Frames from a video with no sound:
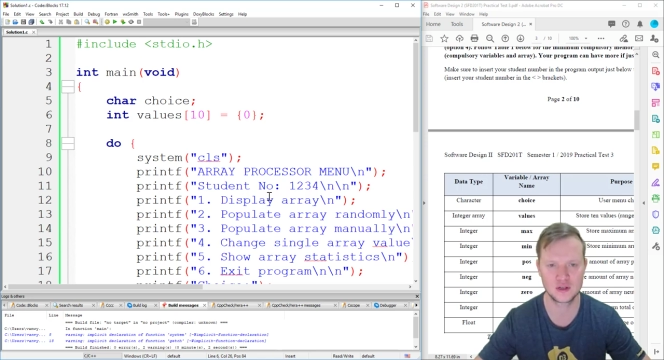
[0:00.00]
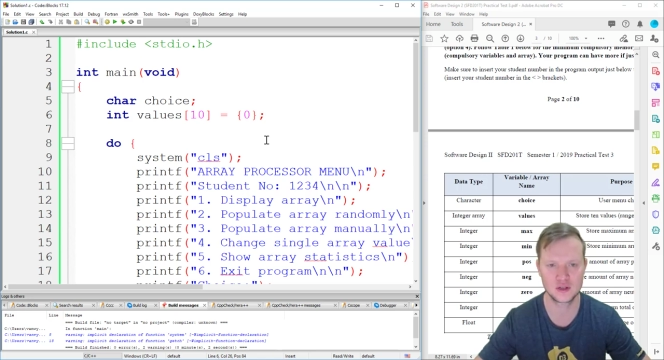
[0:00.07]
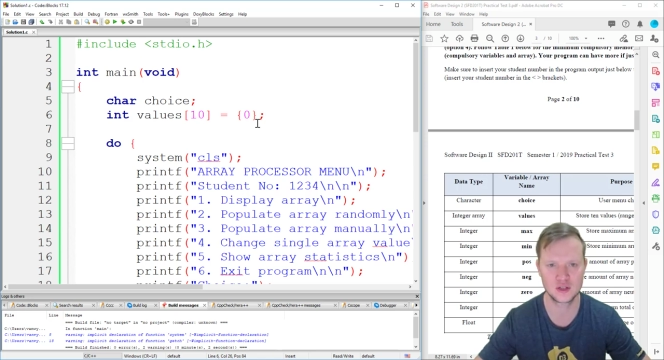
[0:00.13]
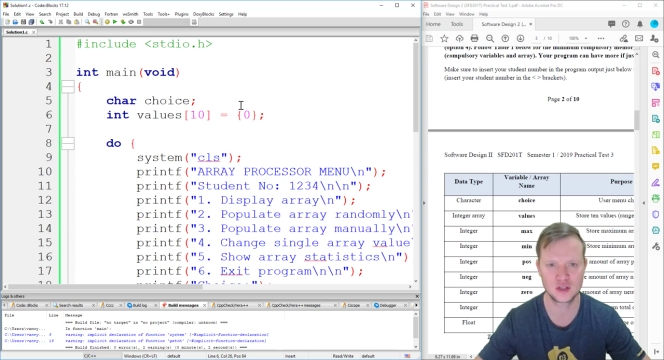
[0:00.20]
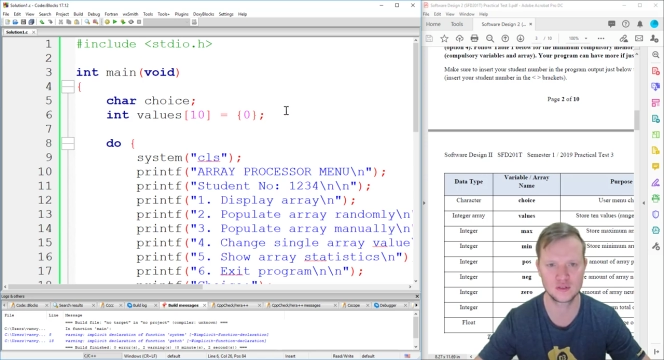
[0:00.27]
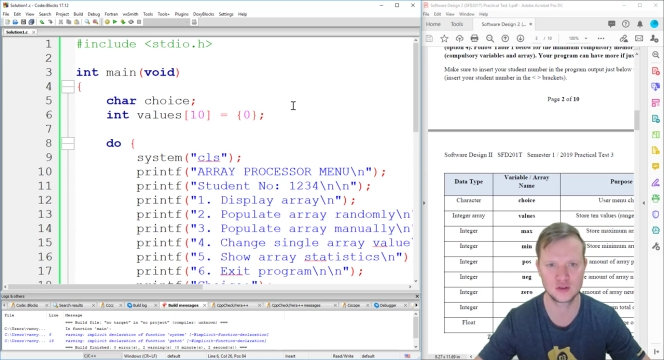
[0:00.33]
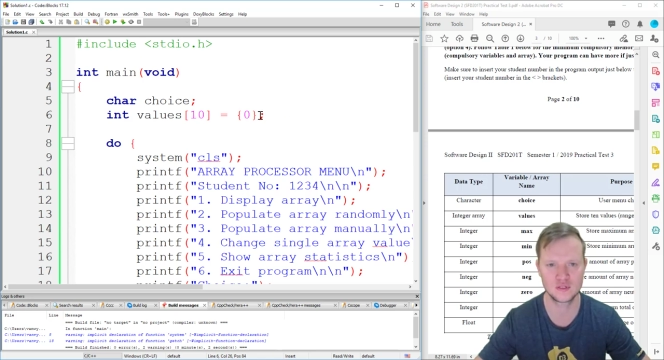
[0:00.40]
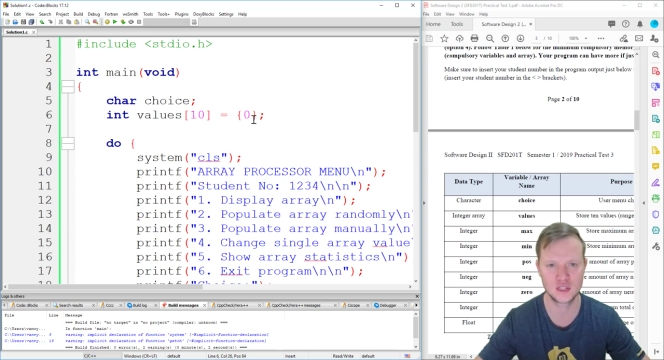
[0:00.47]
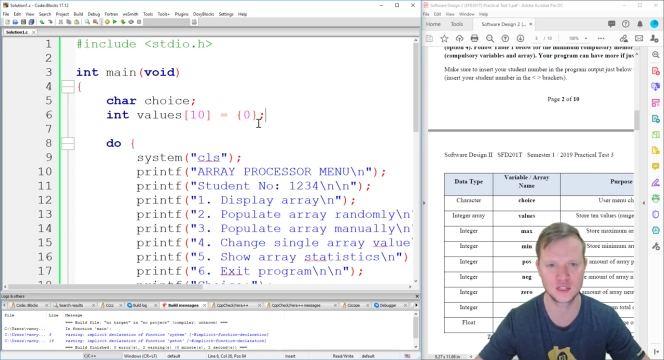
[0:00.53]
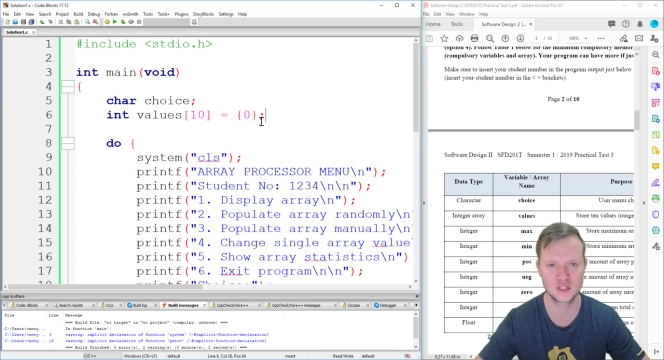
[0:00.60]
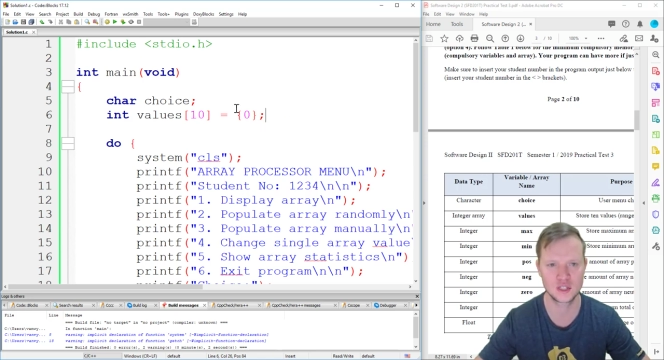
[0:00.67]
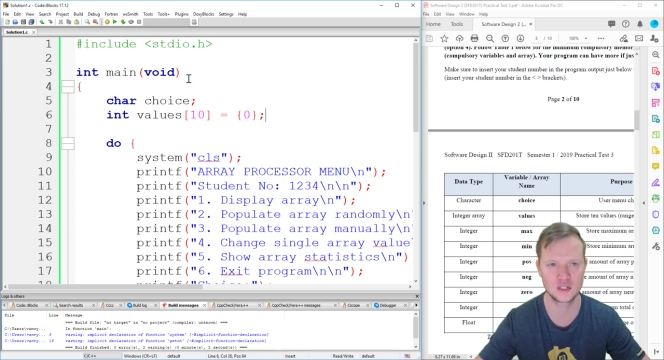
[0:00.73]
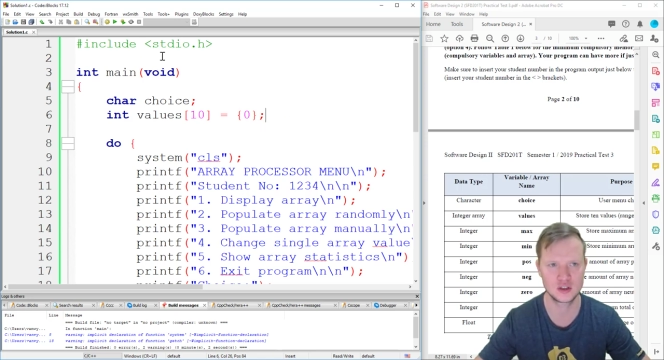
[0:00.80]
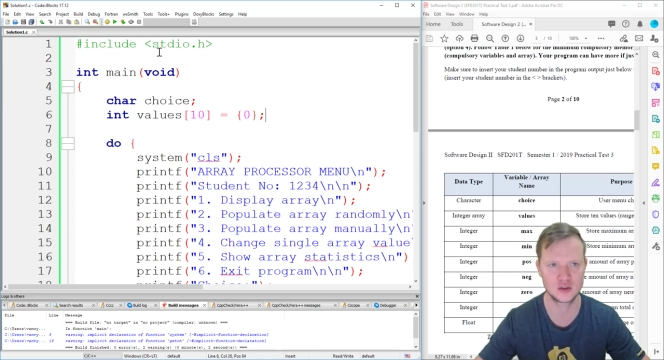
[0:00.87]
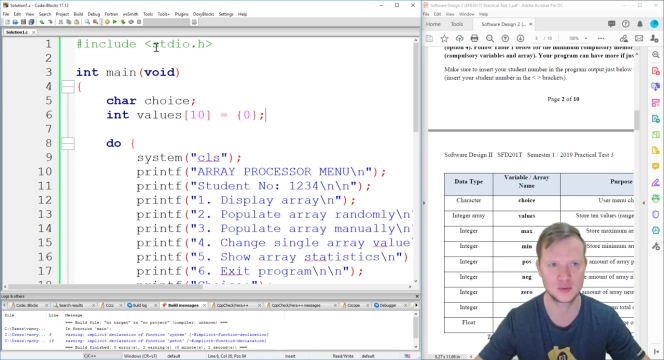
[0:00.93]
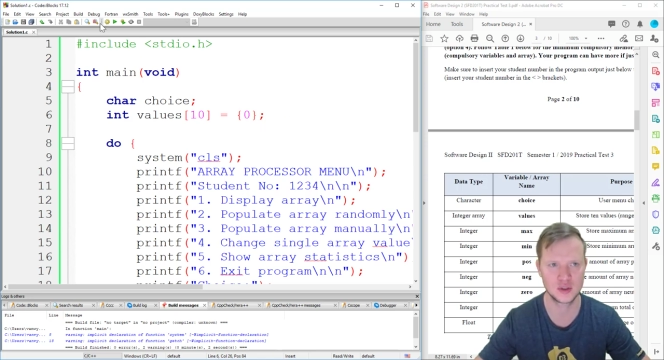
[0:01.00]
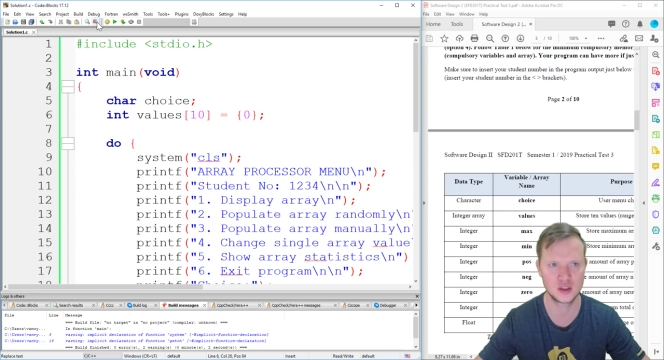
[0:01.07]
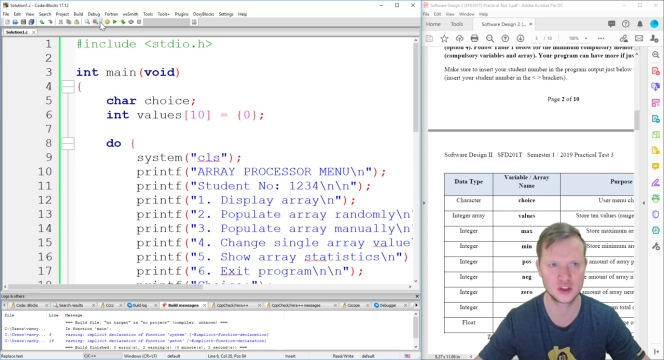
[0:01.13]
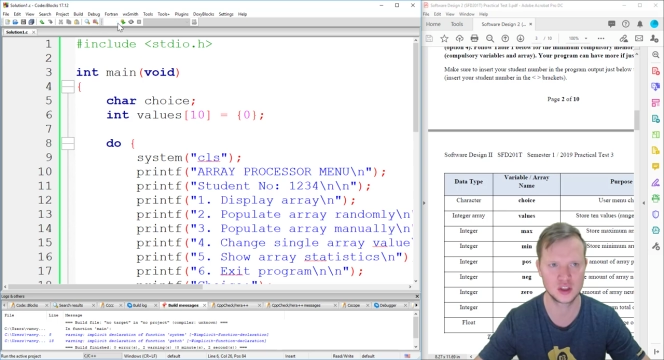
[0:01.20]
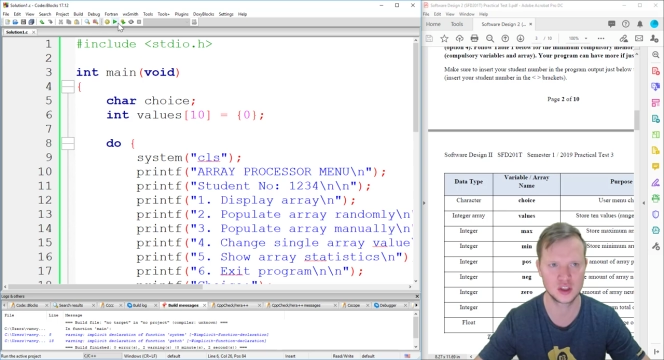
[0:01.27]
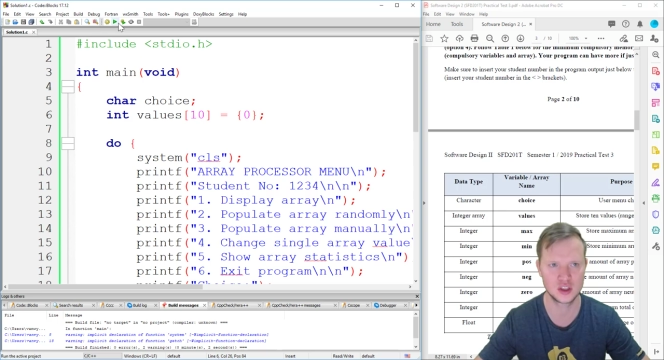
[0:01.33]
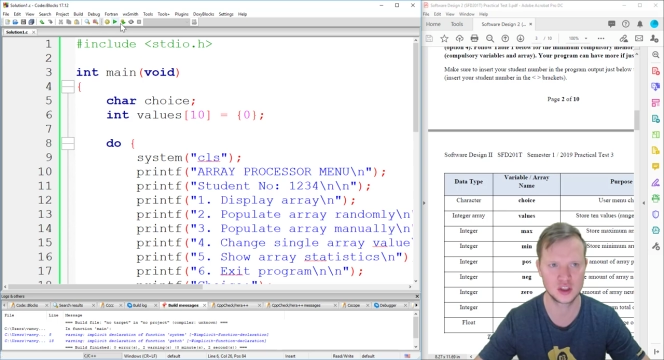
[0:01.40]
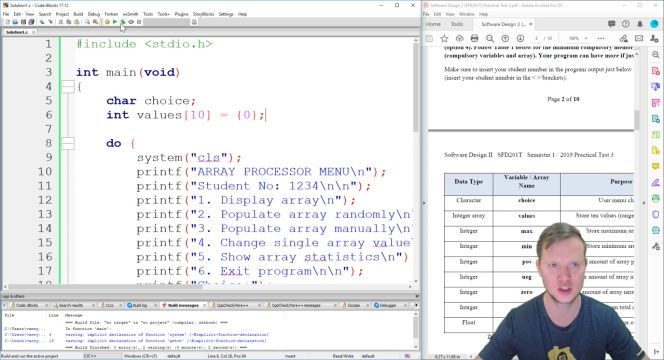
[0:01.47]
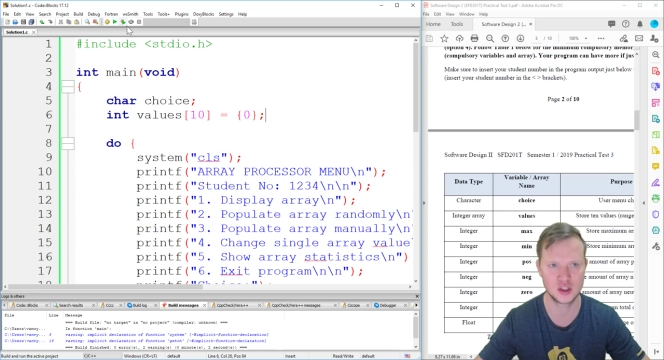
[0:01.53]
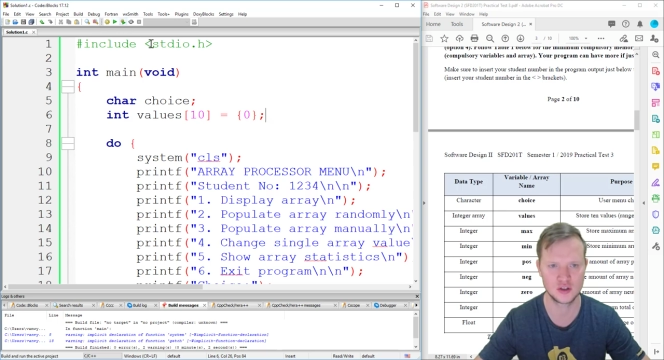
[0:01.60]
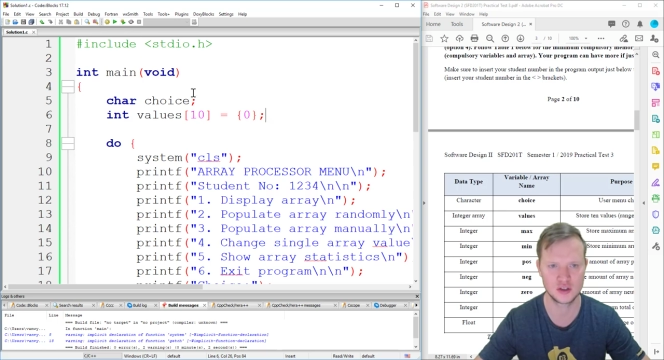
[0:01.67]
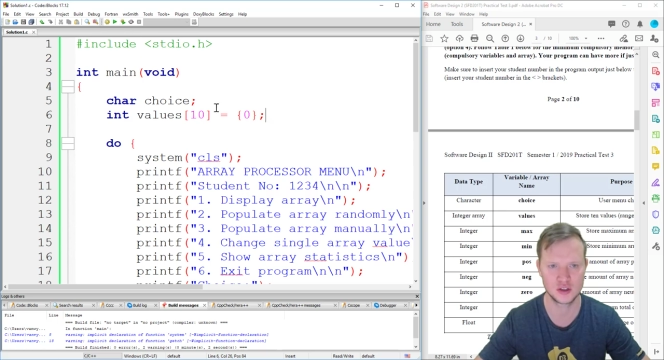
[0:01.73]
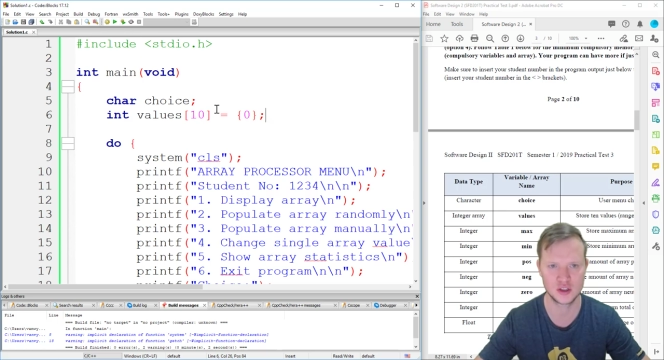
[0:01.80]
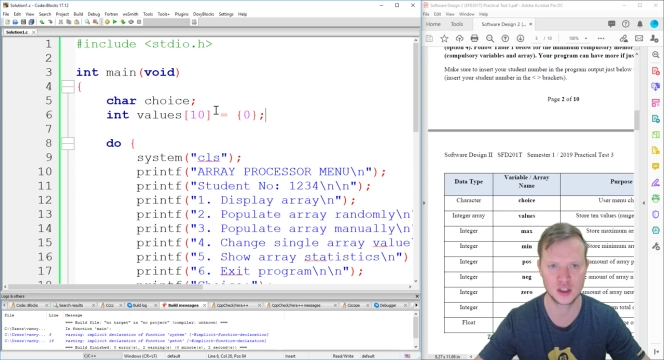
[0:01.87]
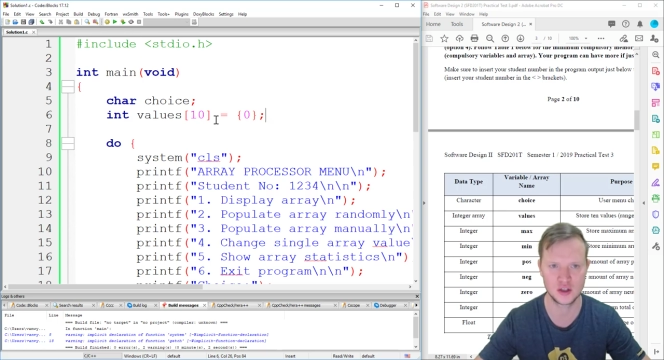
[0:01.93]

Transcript: So there's going to be just zeros